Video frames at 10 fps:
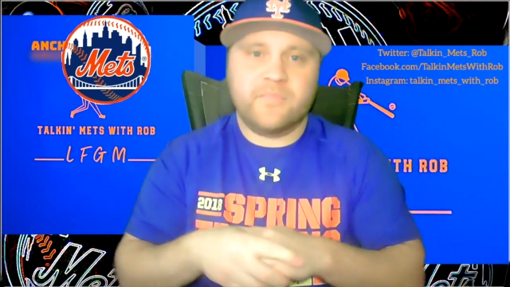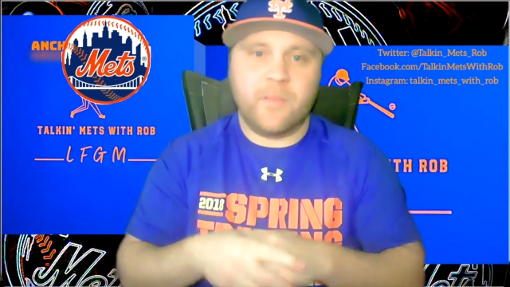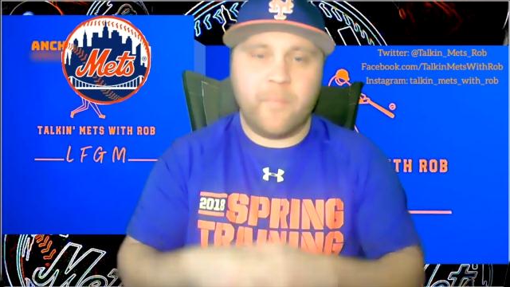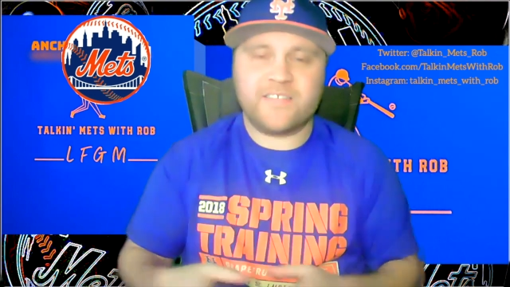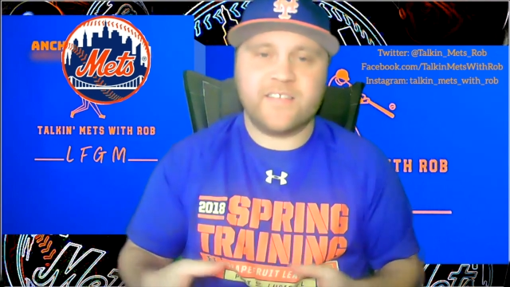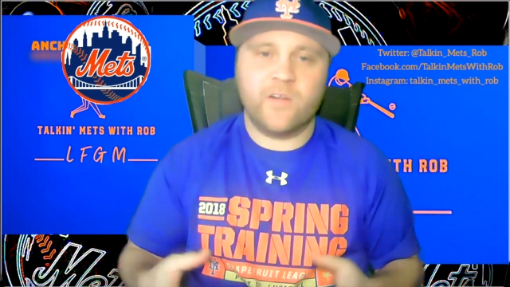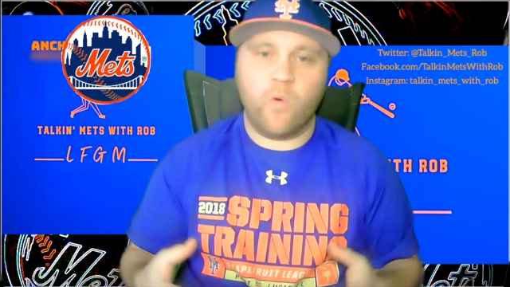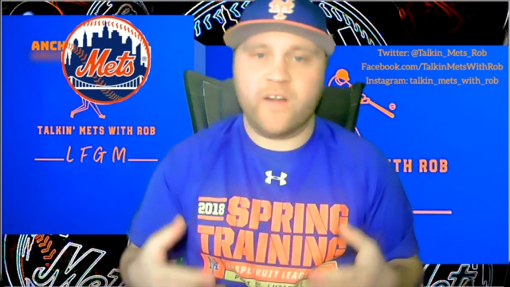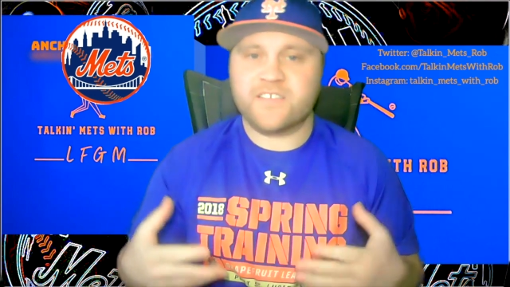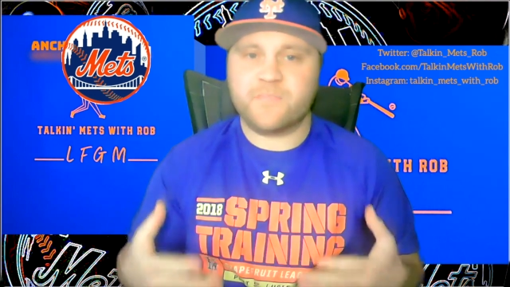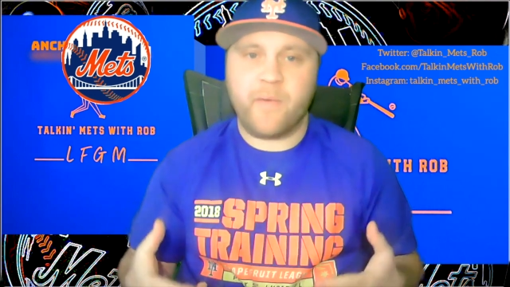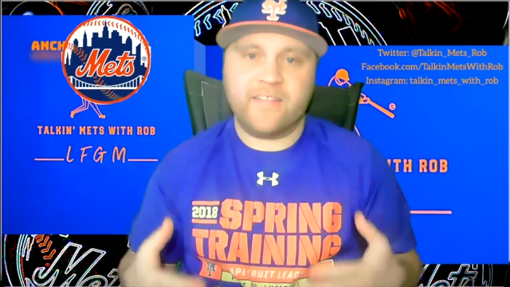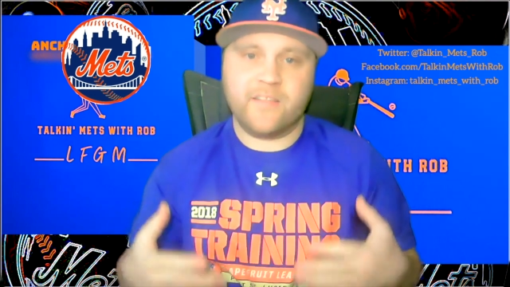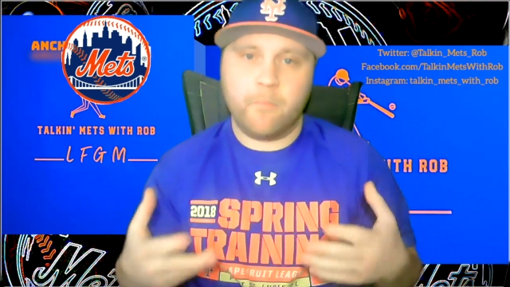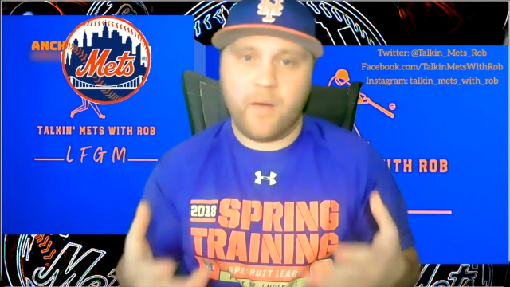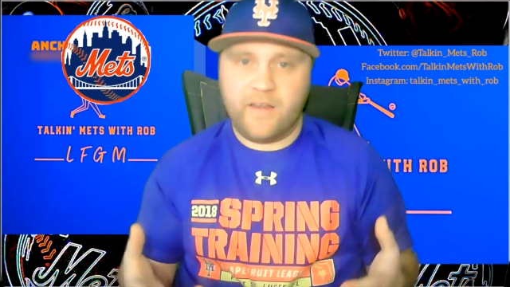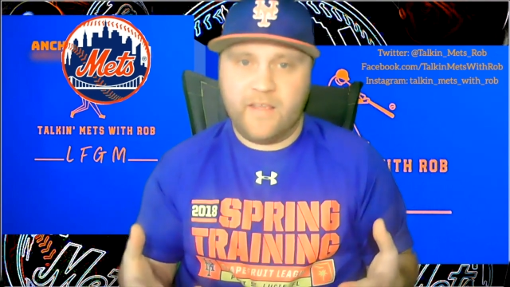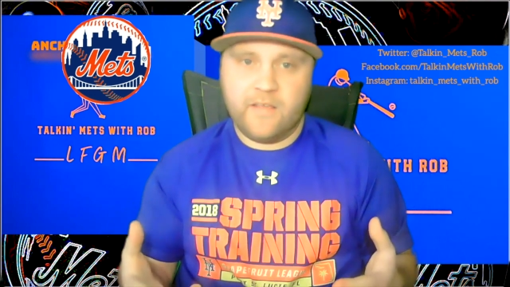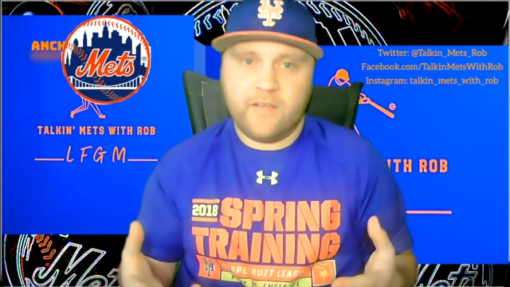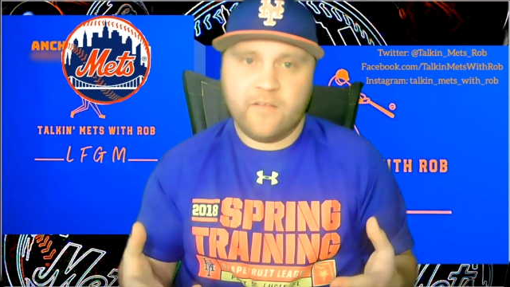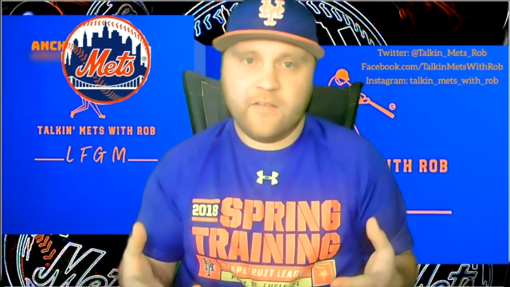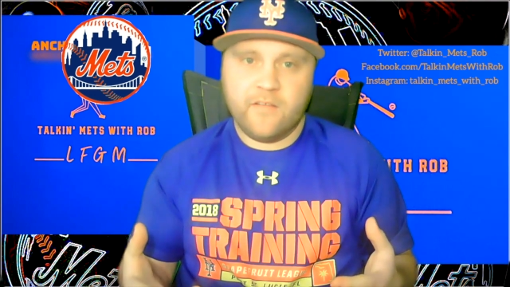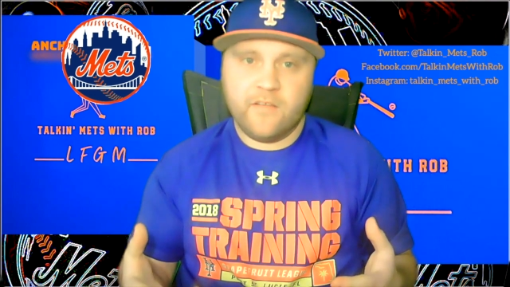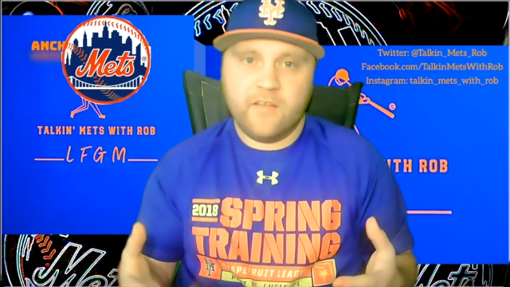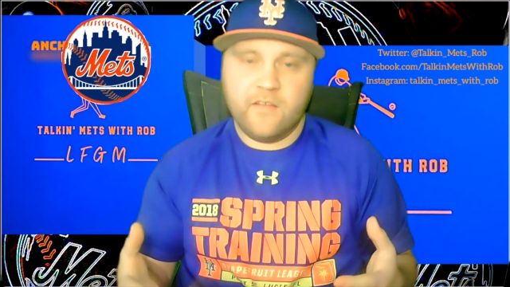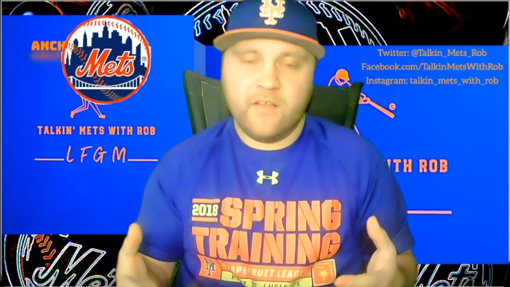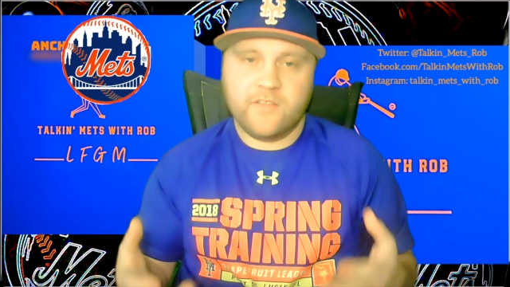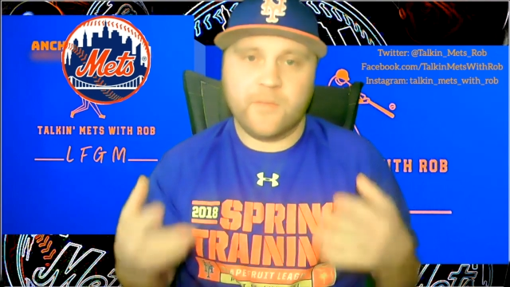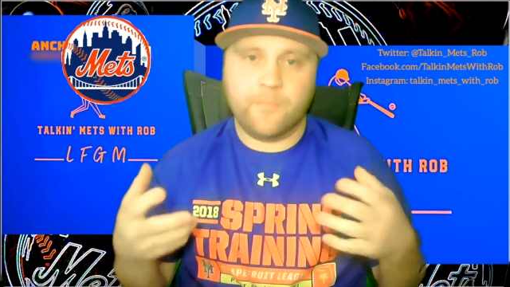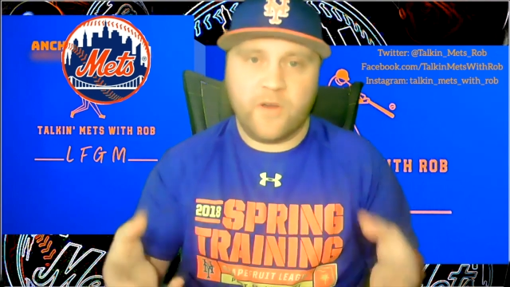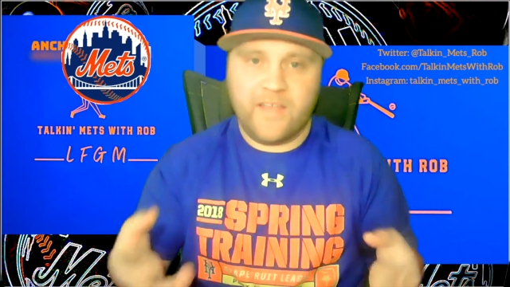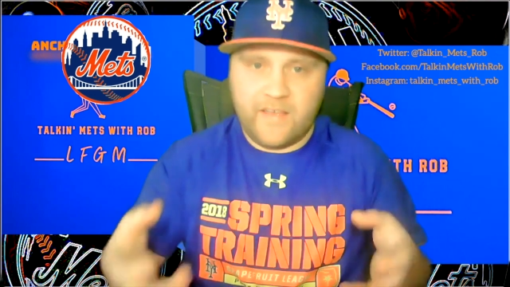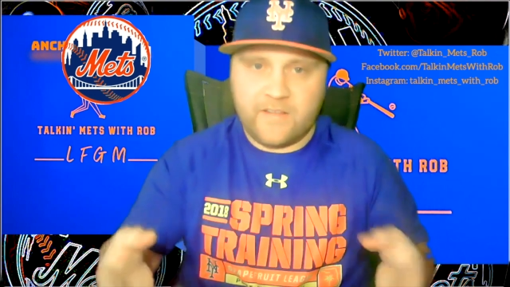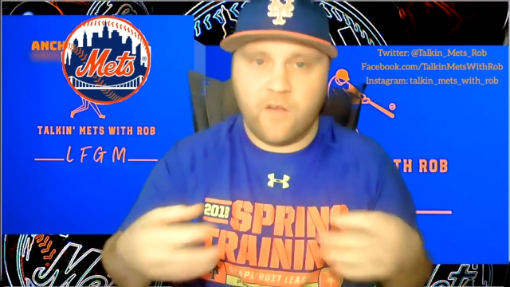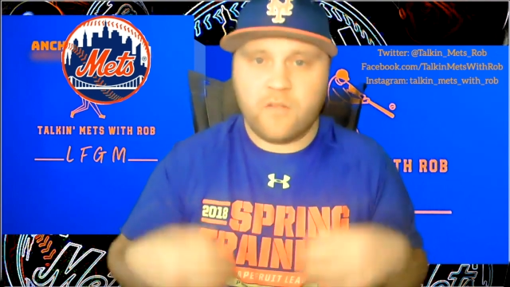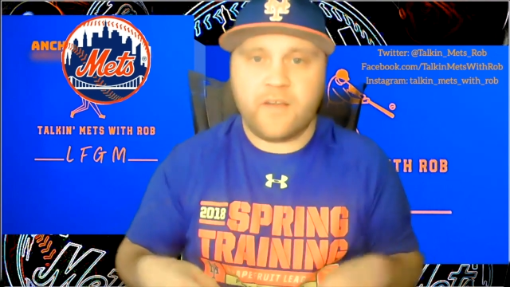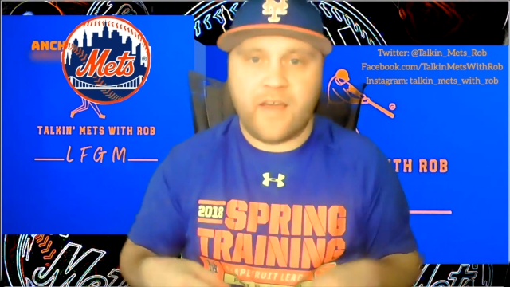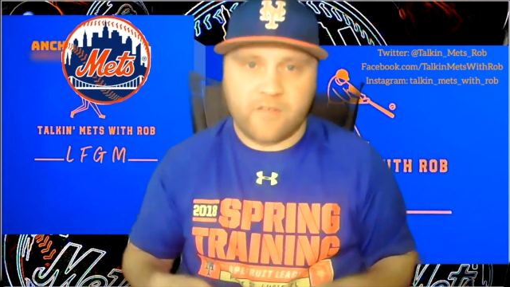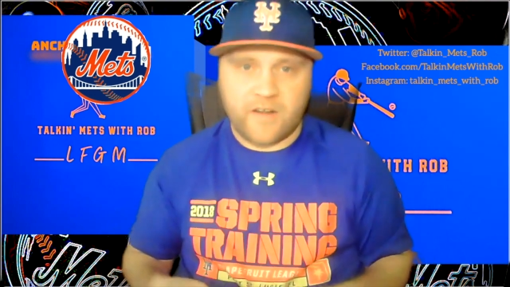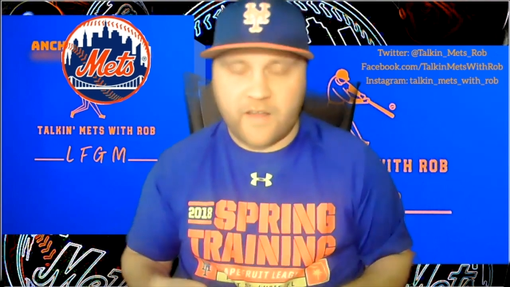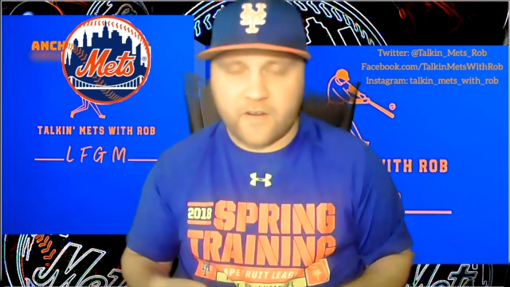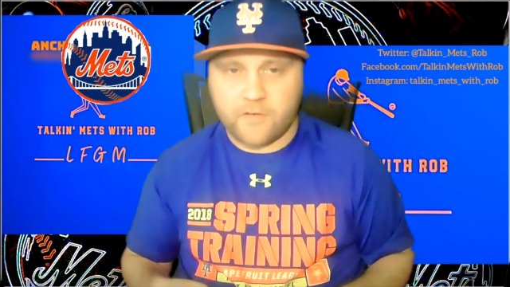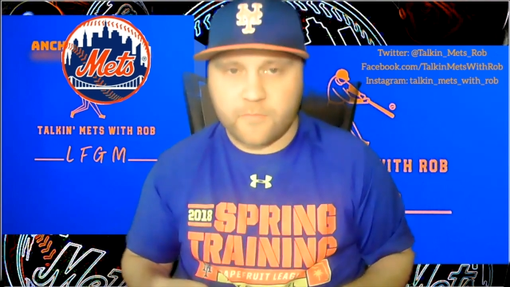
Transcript: The Mets didn't want to spend the money to bring in Nolan Arenado.